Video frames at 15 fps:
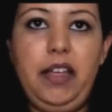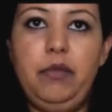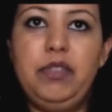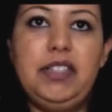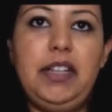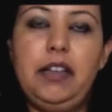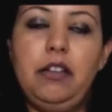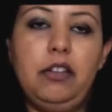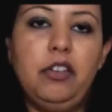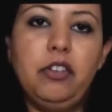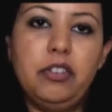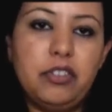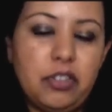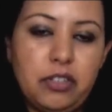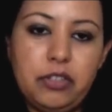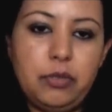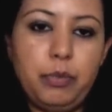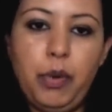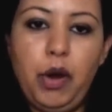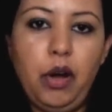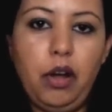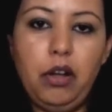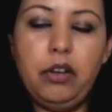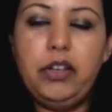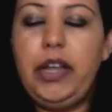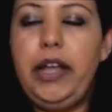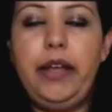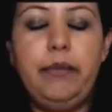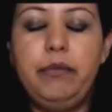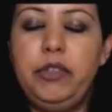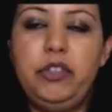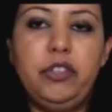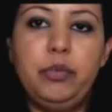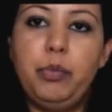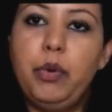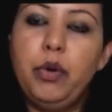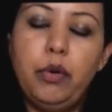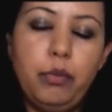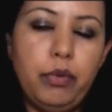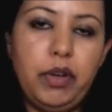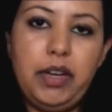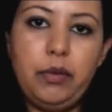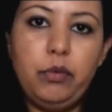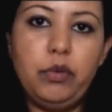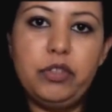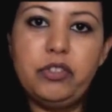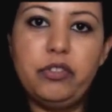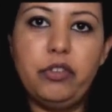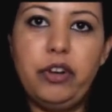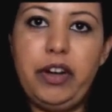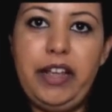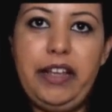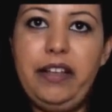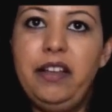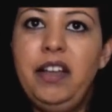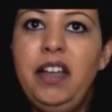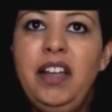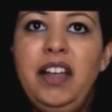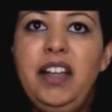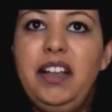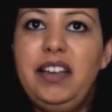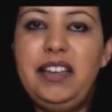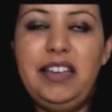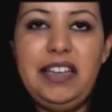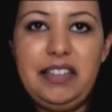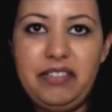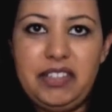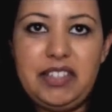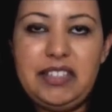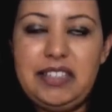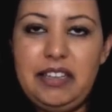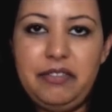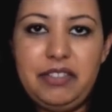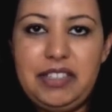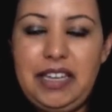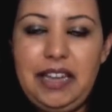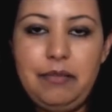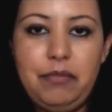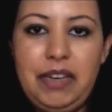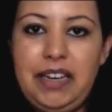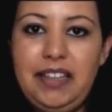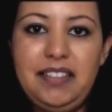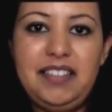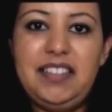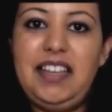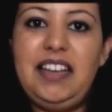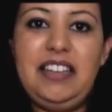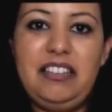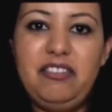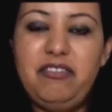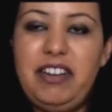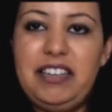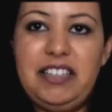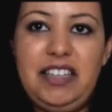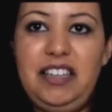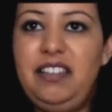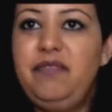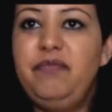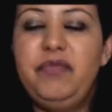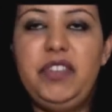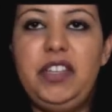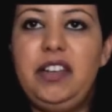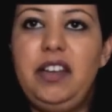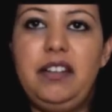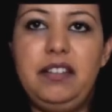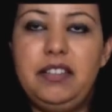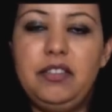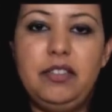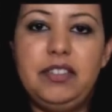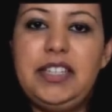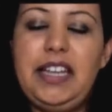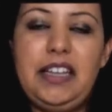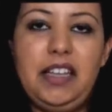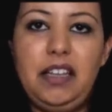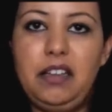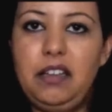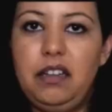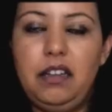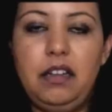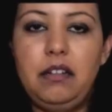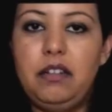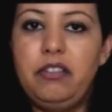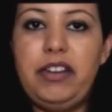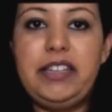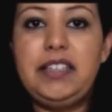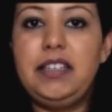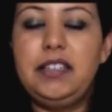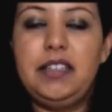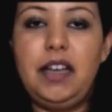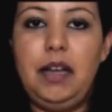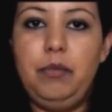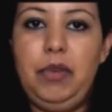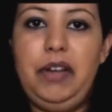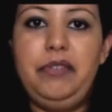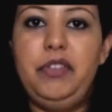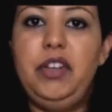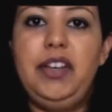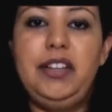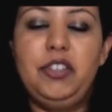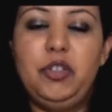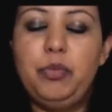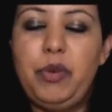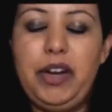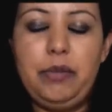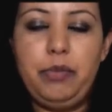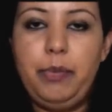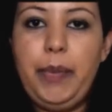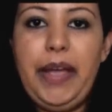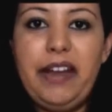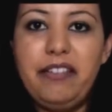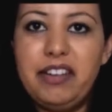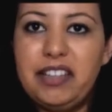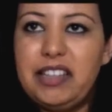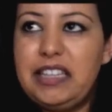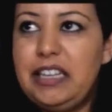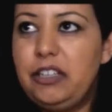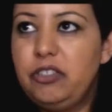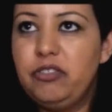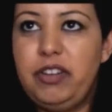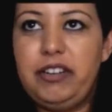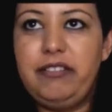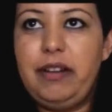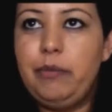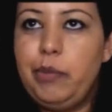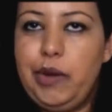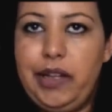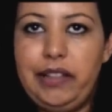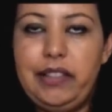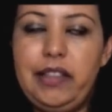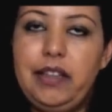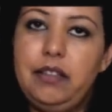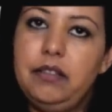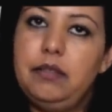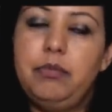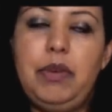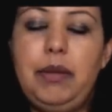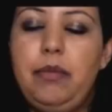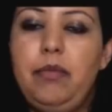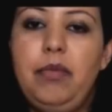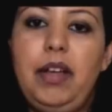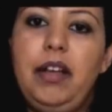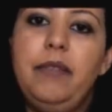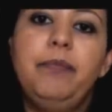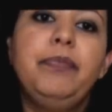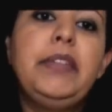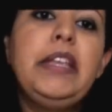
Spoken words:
It was like a couscous pot. You just pour boiling water on it, leave it to sit for 10 minutes and it's ready. You know, it's not taking a great deal of time out of your lunch break preparing things, running around buying things, blah blah blah.